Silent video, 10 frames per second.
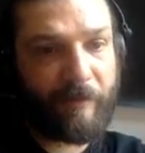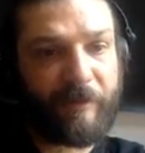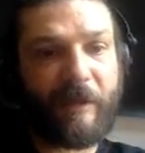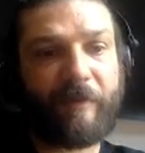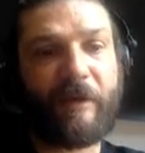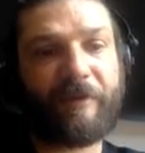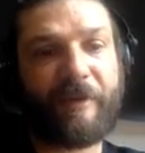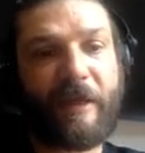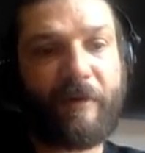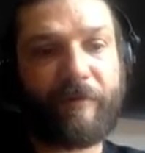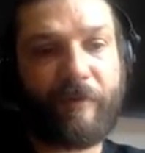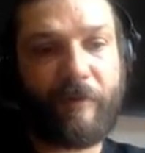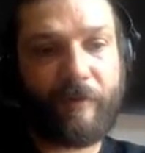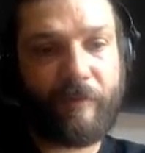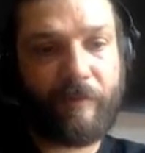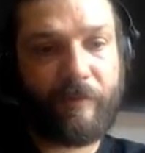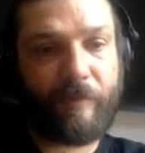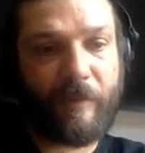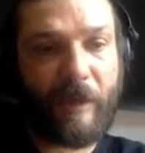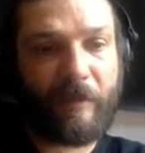Just going to have a listen out for
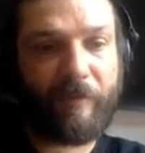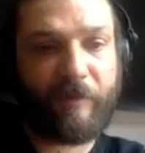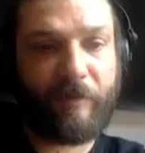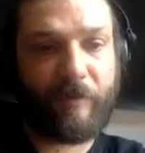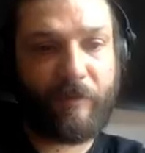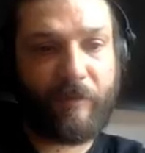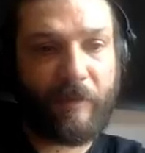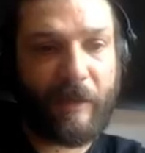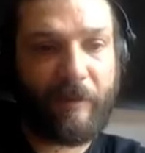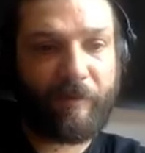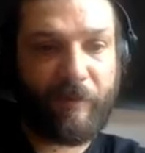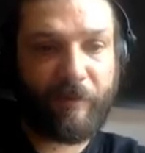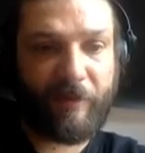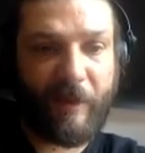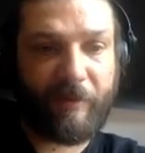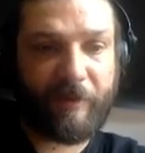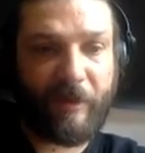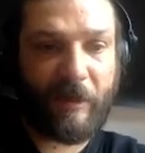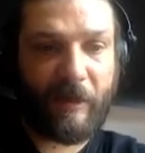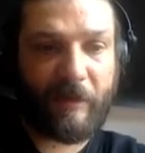individual sounds
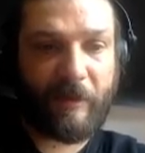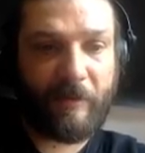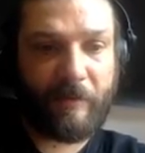that I like.